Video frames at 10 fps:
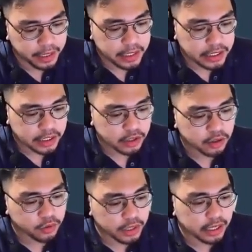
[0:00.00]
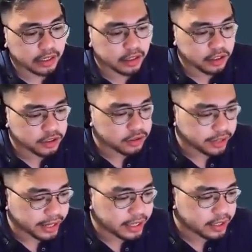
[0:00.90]
So we are also
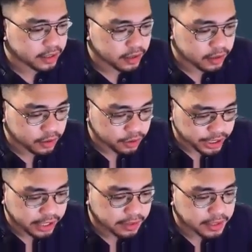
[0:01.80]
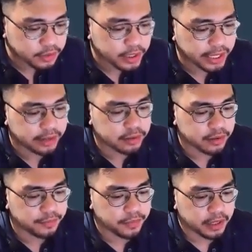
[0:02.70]
trying to check this one out,
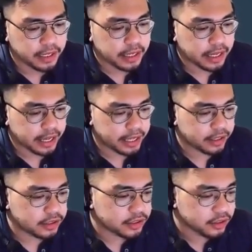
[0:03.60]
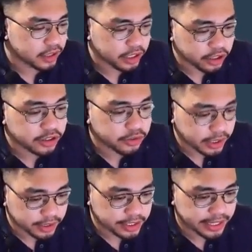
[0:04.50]
and also in order to
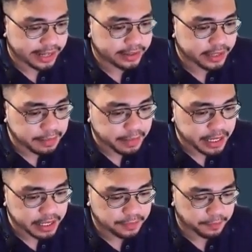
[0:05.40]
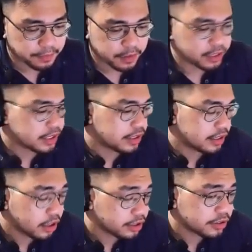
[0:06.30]
understand deeply, or in
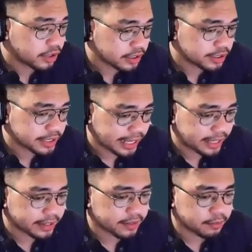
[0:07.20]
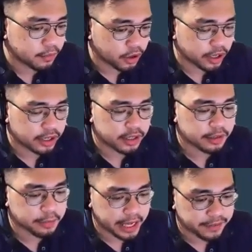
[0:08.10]
order to understand more the
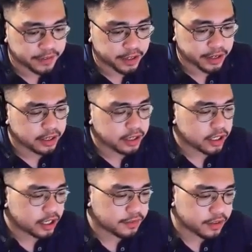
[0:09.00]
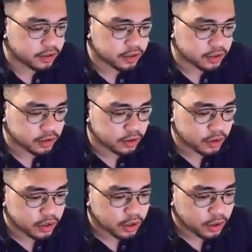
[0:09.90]
behavior of those
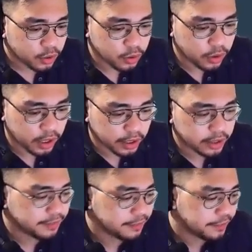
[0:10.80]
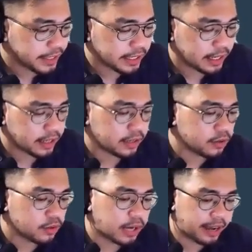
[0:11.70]
who
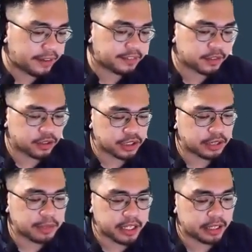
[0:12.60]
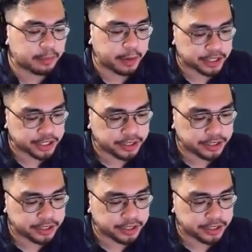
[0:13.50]
have social media depression.